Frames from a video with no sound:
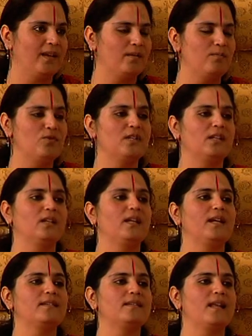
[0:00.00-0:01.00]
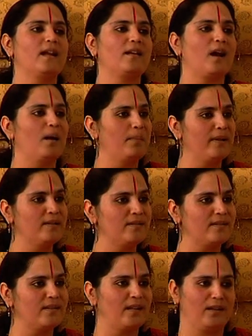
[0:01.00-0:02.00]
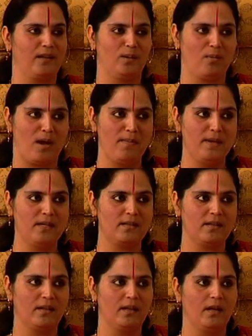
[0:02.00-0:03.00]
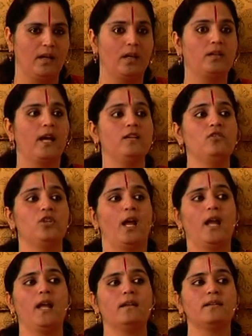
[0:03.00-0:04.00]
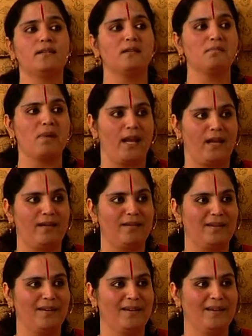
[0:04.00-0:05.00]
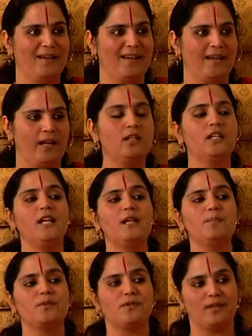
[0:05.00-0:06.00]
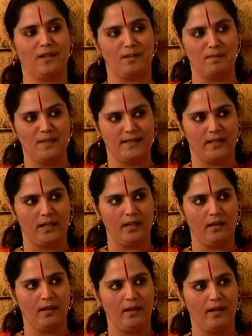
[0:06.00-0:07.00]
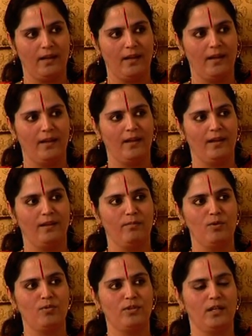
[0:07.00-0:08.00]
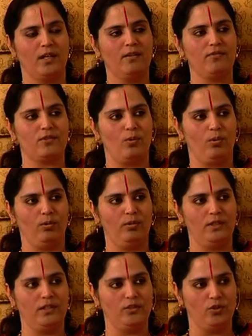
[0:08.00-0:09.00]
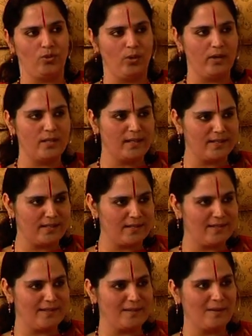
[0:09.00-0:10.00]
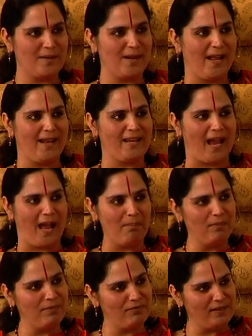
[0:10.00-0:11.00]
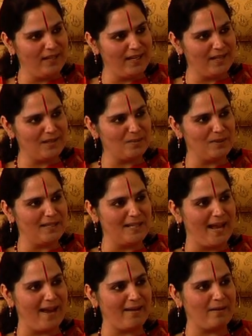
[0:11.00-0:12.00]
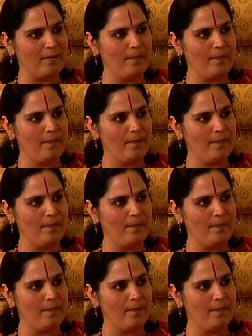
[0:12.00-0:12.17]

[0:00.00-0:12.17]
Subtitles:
Music creates that ambience, that environment. It enchants the mind. It keeps it busy. The music gives all the joyousness and the happy feelings with that.